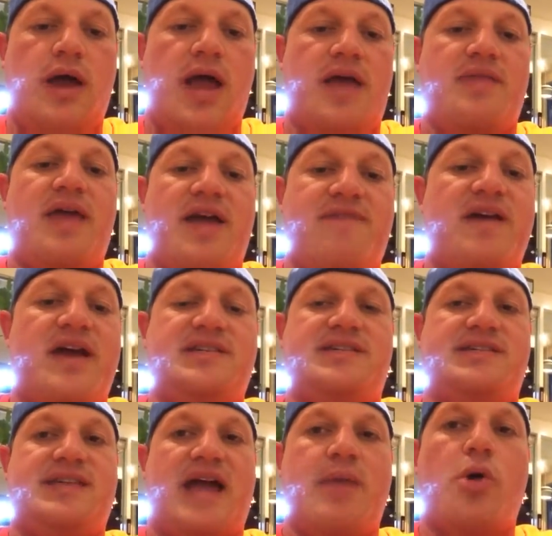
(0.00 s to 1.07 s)
And they faced
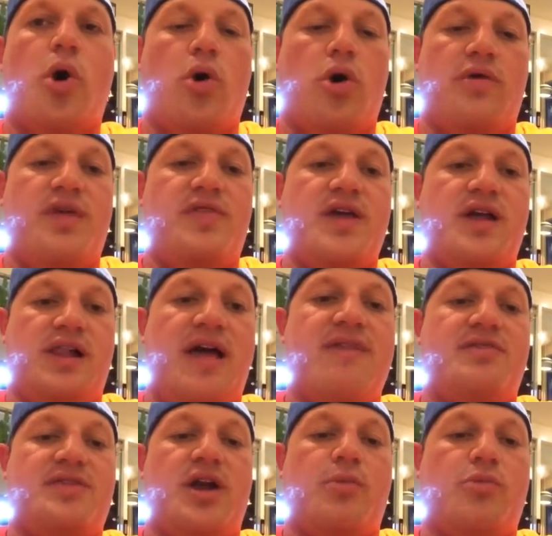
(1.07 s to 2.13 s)
the same horror that the
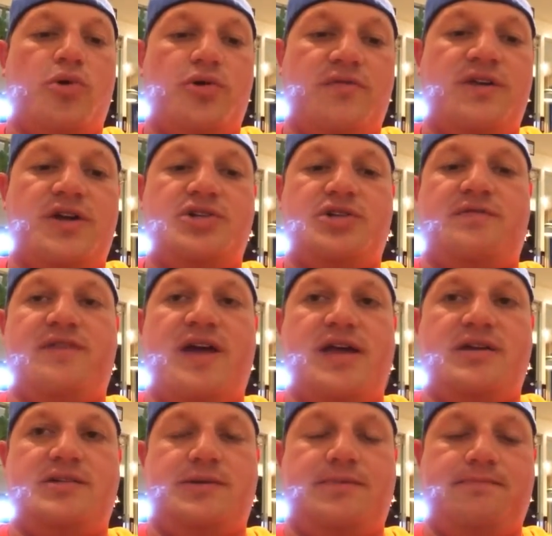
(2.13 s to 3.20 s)
11th Airborne Division
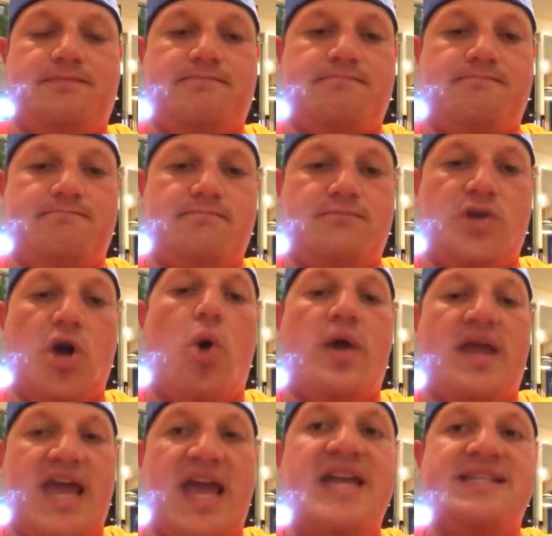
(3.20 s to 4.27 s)
faced.
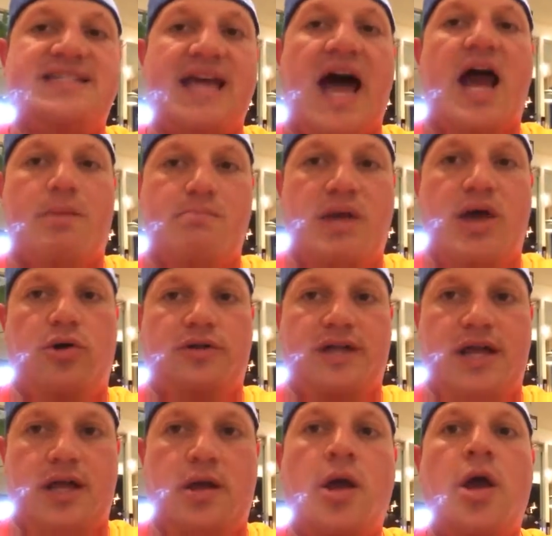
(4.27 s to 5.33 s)
Going inside a
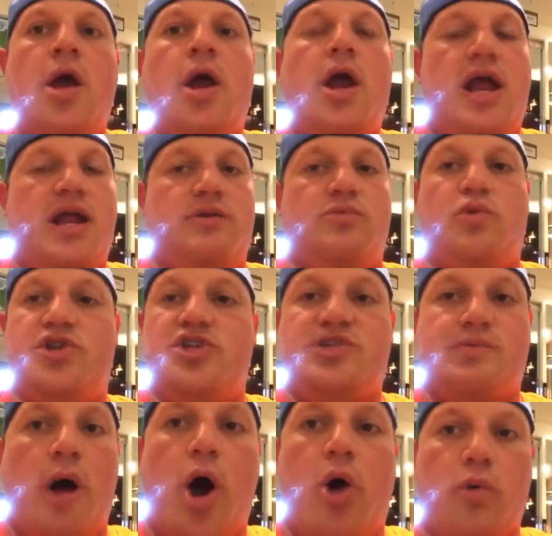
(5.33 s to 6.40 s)
building and with
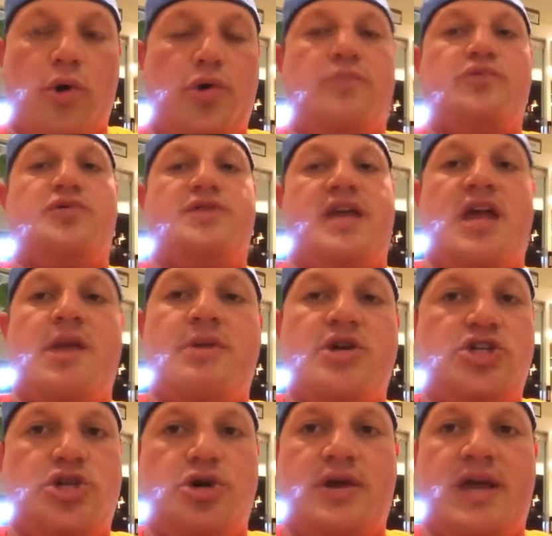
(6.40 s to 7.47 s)
small rooms with the enemy
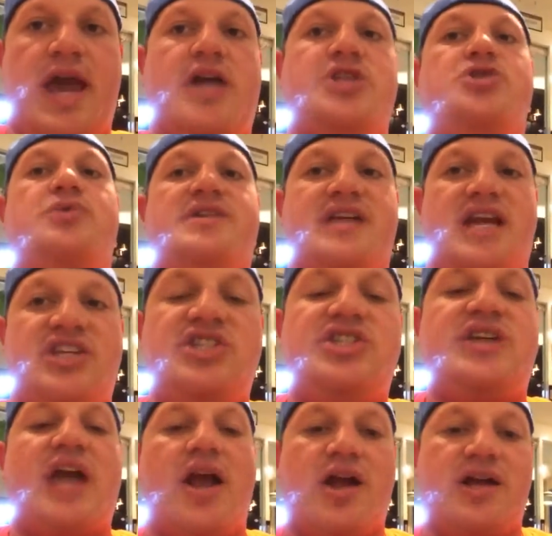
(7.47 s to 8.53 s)
shooting at you is a
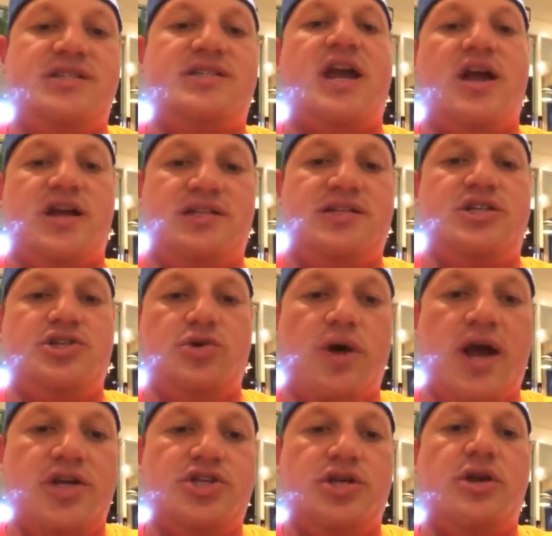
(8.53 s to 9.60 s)
scary, scary
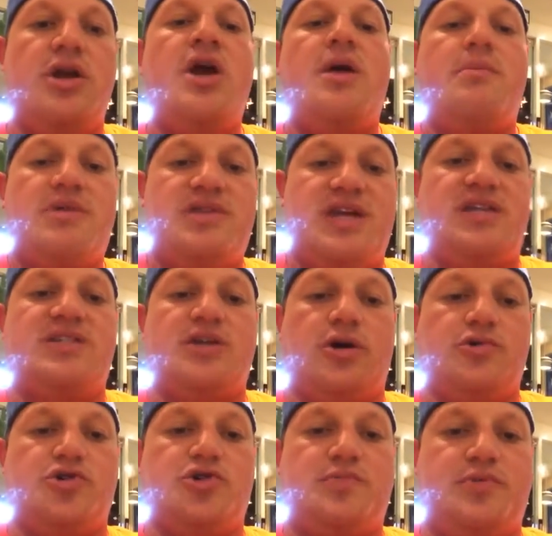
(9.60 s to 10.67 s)
situation. But these
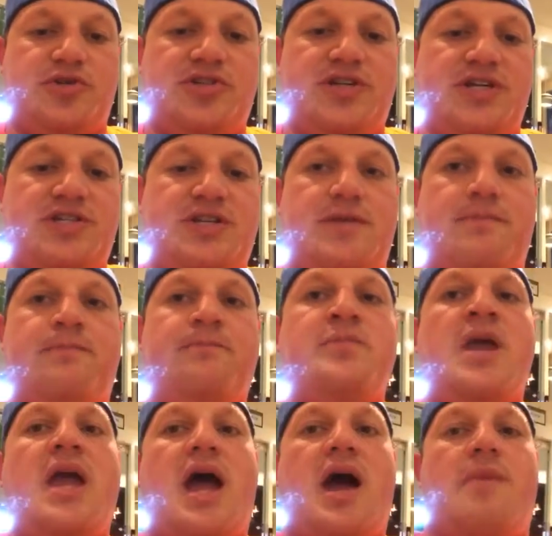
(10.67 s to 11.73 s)
soldiers persisted.
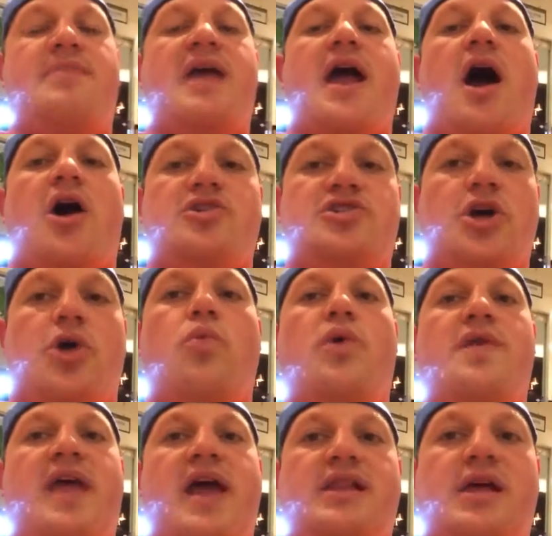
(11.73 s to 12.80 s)
They also,
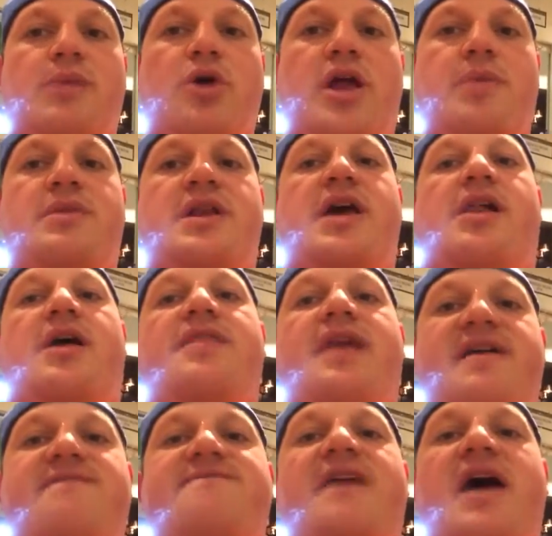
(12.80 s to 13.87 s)
when they liberated Manila,
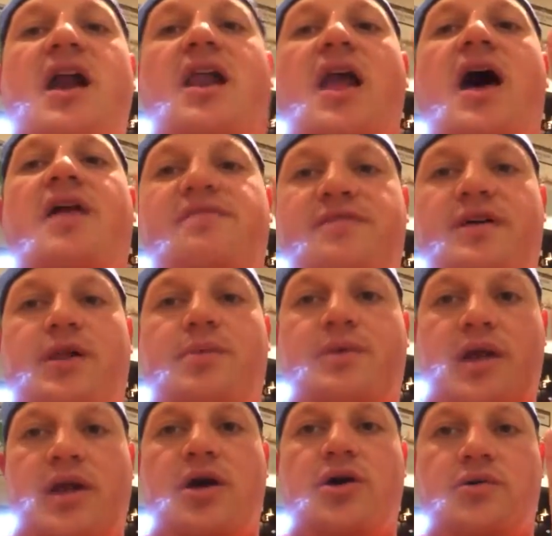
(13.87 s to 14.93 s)
they fed a lot of
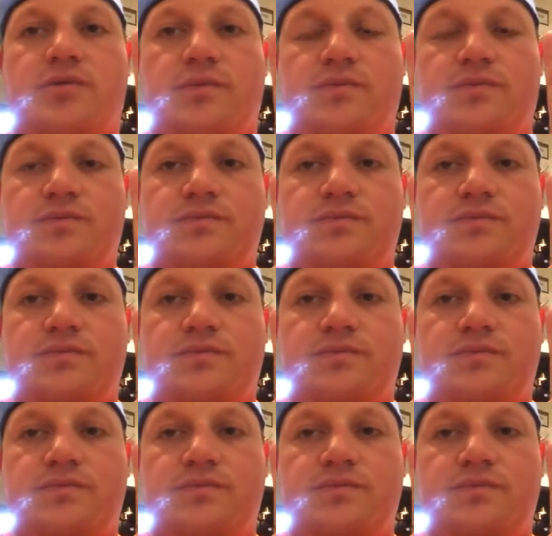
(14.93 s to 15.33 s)
Filipino